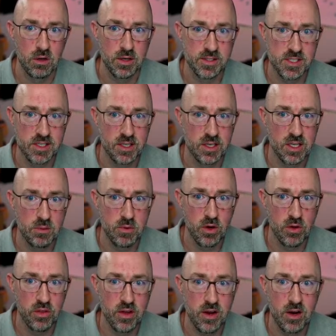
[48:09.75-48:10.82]
and send an
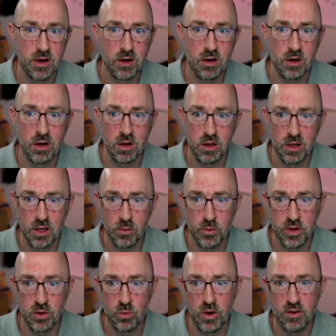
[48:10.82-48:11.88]
email there, and
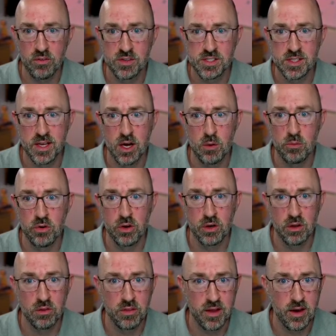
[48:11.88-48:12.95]
we could reference the output
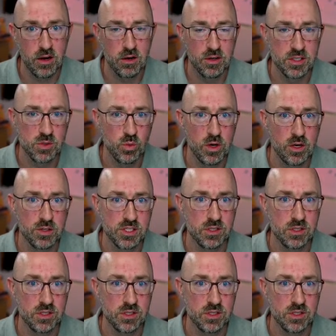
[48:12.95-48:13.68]
there as well.